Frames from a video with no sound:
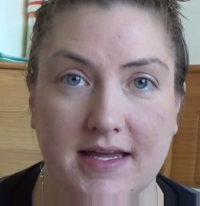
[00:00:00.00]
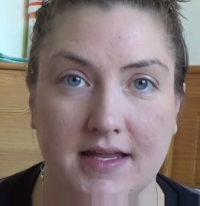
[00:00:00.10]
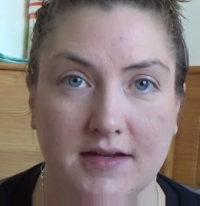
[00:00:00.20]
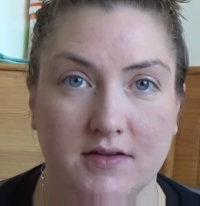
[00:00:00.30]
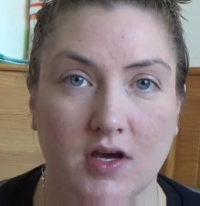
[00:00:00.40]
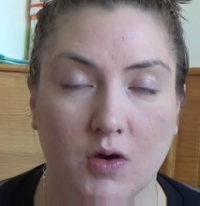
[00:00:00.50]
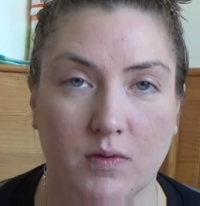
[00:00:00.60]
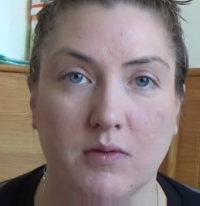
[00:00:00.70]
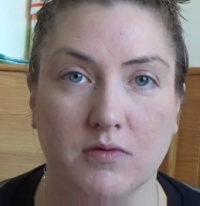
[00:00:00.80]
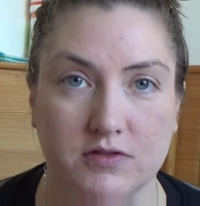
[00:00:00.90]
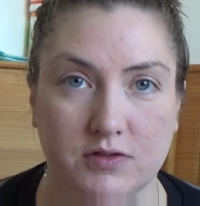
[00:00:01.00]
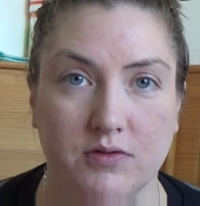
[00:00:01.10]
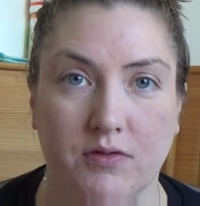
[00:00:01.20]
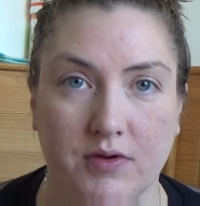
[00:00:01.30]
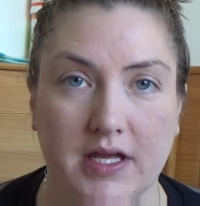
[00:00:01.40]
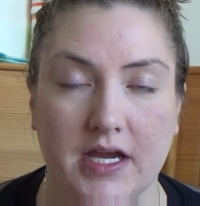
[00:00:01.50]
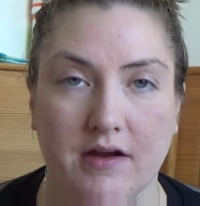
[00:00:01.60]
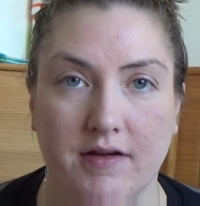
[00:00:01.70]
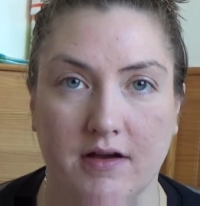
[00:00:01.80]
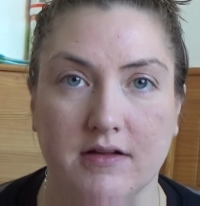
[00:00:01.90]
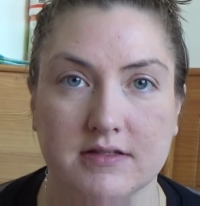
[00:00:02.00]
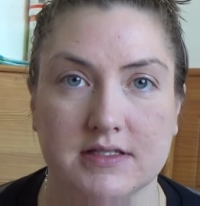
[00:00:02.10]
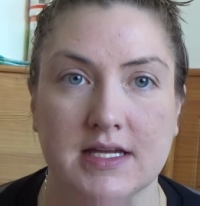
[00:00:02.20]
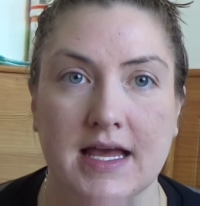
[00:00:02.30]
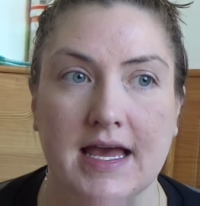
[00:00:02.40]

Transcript: and we will do 3 carry-ons,